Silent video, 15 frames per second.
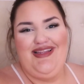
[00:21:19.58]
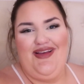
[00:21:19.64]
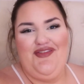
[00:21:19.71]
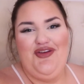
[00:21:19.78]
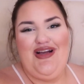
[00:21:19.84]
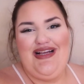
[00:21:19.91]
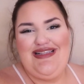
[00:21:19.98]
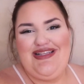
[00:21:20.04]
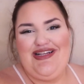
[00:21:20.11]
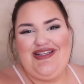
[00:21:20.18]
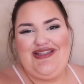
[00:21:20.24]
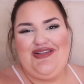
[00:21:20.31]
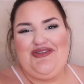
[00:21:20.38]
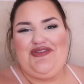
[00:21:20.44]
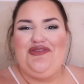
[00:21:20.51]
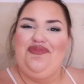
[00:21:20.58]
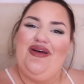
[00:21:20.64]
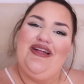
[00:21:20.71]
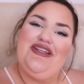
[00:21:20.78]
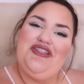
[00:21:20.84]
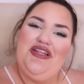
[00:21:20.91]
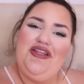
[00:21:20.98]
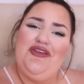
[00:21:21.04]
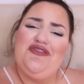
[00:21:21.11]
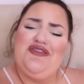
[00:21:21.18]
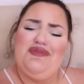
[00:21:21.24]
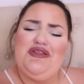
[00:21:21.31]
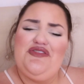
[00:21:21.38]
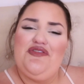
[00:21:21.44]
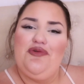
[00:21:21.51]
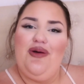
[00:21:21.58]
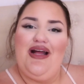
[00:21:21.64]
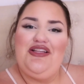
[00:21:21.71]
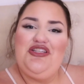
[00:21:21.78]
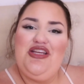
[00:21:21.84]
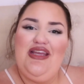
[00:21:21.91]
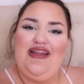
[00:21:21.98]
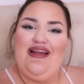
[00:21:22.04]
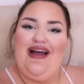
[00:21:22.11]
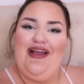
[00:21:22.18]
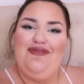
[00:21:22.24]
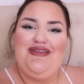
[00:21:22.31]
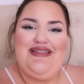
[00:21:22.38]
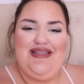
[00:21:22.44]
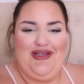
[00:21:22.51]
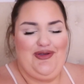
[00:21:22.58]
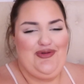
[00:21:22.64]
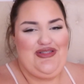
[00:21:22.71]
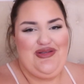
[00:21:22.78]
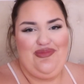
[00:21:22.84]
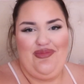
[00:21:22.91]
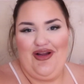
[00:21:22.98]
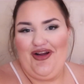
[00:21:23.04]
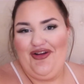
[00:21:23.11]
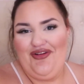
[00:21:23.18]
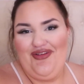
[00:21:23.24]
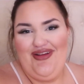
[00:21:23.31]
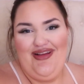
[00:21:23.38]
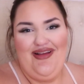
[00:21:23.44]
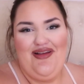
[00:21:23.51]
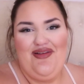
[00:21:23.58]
I love you guys all so, so much. Thank you so much for watching and I will see you tomorrow.